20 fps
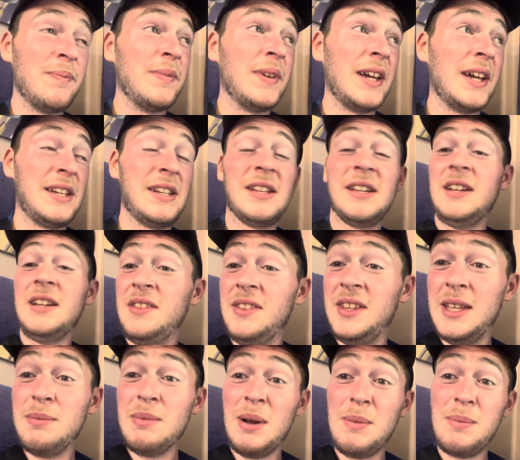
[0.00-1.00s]
And I think
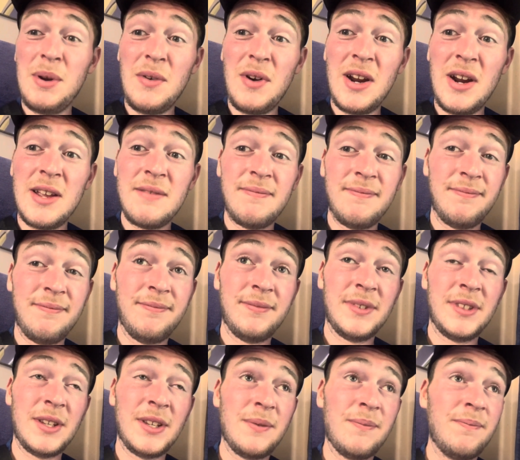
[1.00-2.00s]
he might be right.
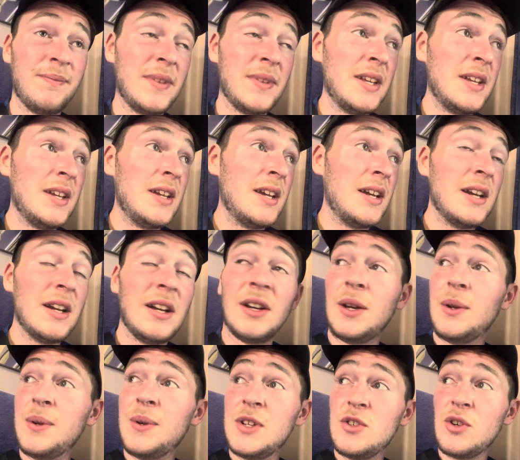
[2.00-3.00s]
So I'm going to
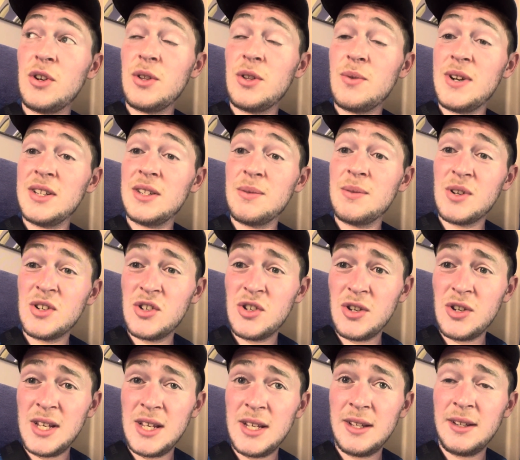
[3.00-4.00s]
enjoy the rest of my
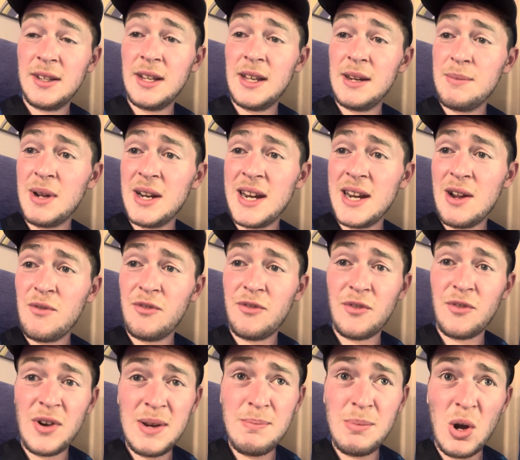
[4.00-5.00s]
journey in my now
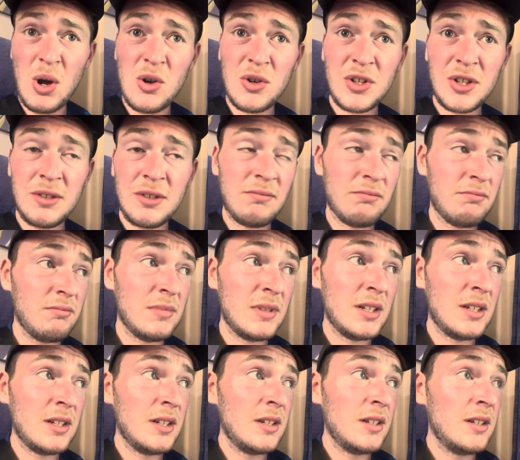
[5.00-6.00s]
free pod.
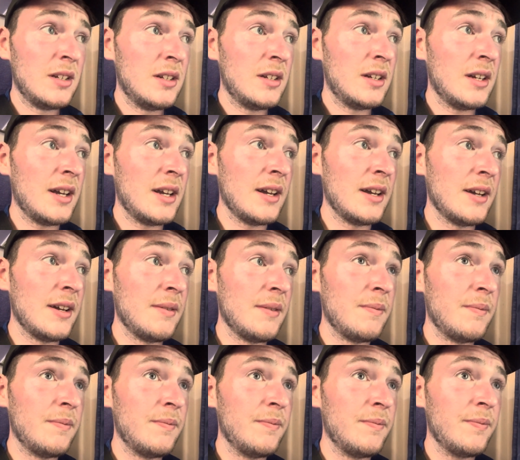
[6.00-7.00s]

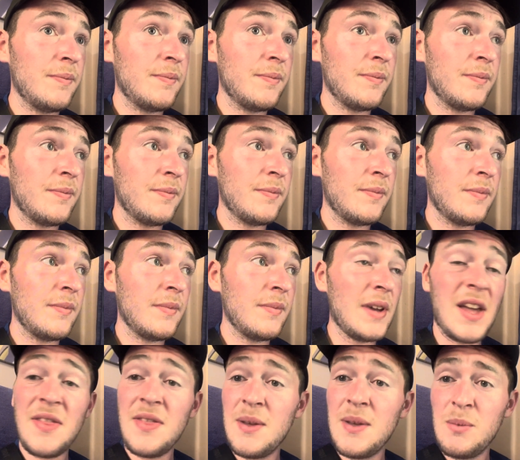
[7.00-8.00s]

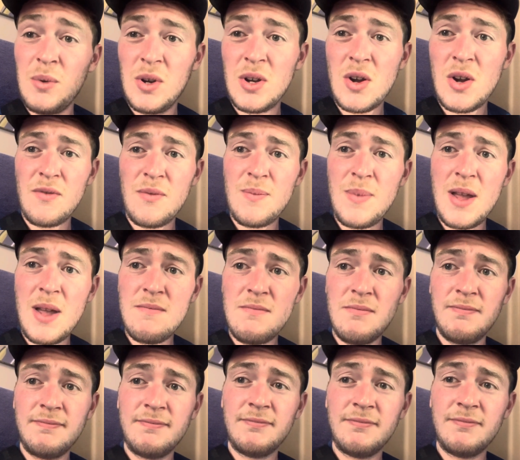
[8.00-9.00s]
And then we'll go from there.
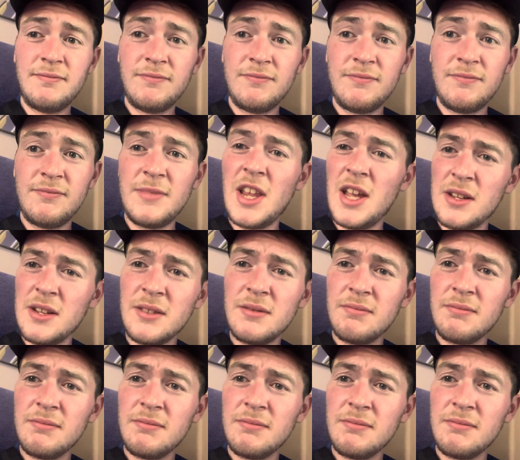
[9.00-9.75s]
Nice.